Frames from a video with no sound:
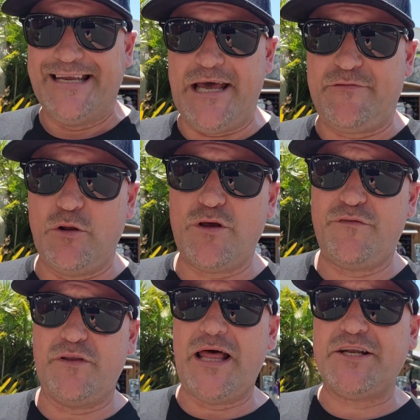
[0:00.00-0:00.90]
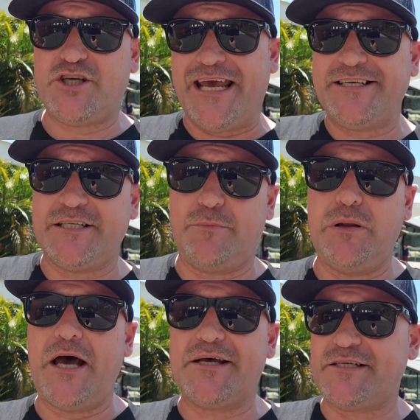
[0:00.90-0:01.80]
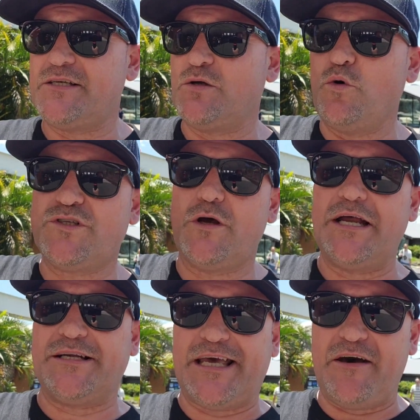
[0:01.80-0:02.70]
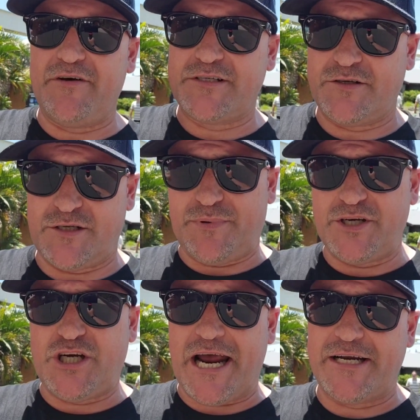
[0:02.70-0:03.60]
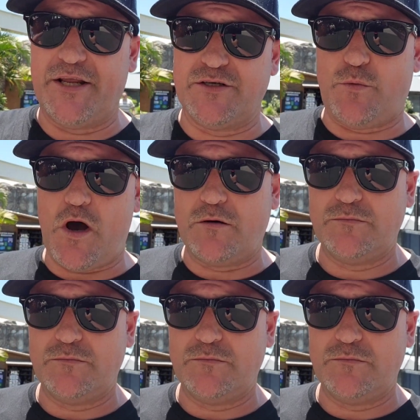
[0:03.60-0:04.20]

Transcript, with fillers: Now if you're looking for lunch, head to the plaza. It's also undercover, so there's a bit of shade in there as well.